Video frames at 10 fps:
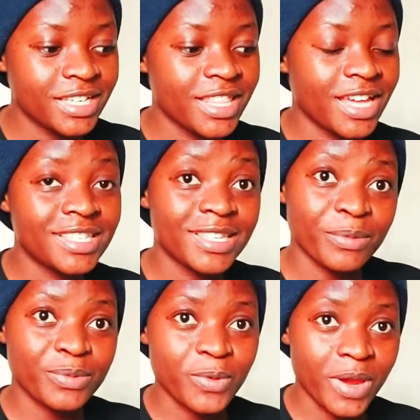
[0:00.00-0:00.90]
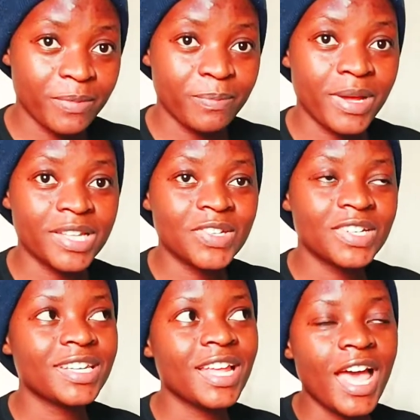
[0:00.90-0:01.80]
that subscribe
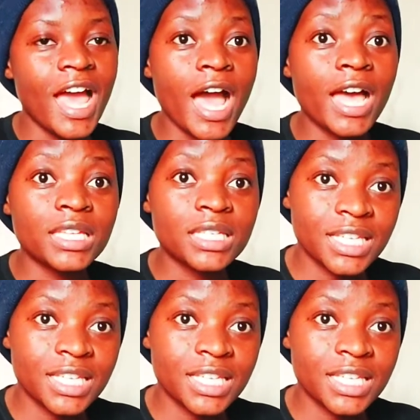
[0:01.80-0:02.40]
button and